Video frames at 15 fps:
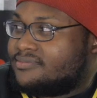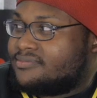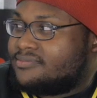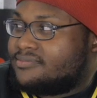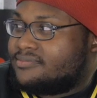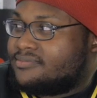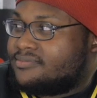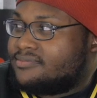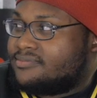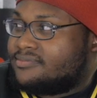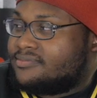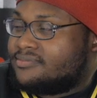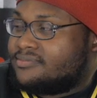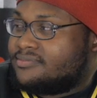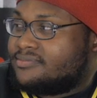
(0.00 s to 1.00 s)

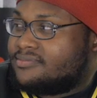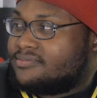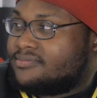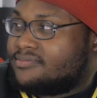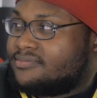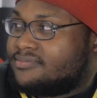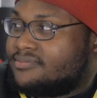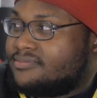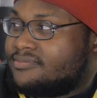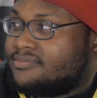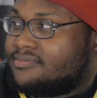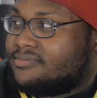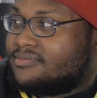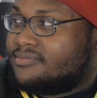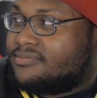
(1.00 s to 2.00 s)

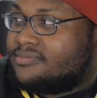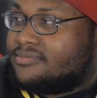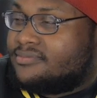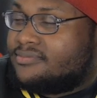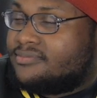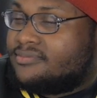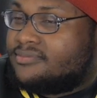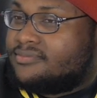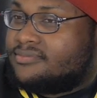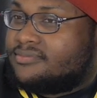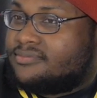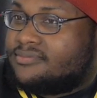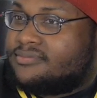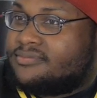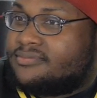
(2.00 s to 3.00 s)

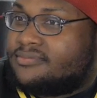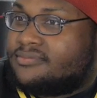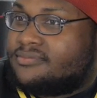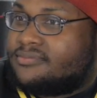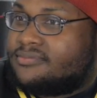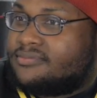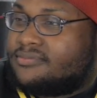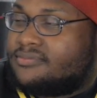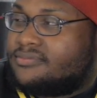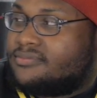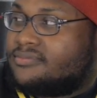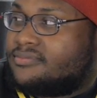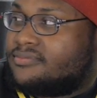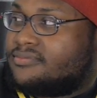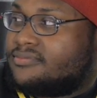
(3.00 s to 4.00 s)

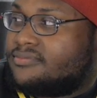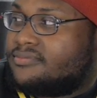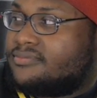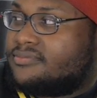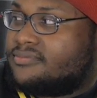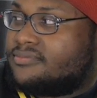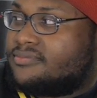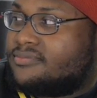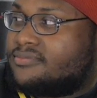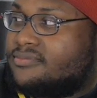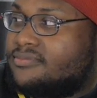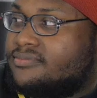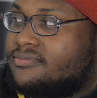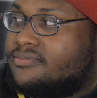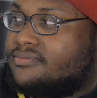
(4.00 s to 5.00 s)

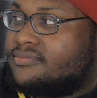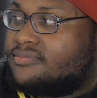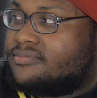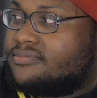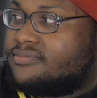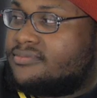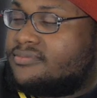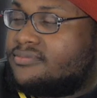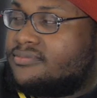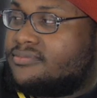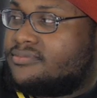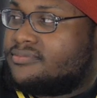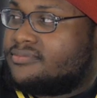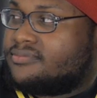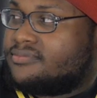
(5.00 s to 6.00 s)

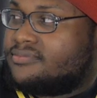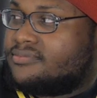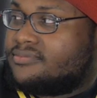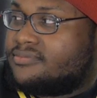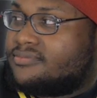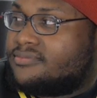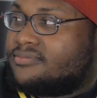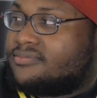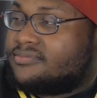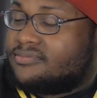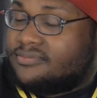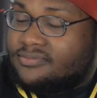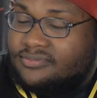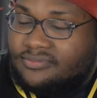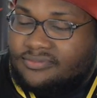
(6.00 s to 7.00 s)

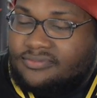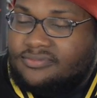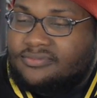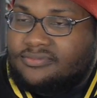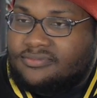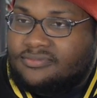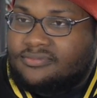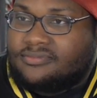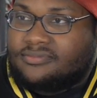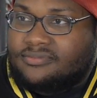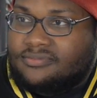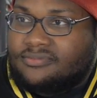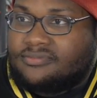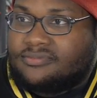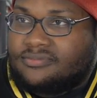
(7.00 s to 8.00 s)
This person isn't speaking.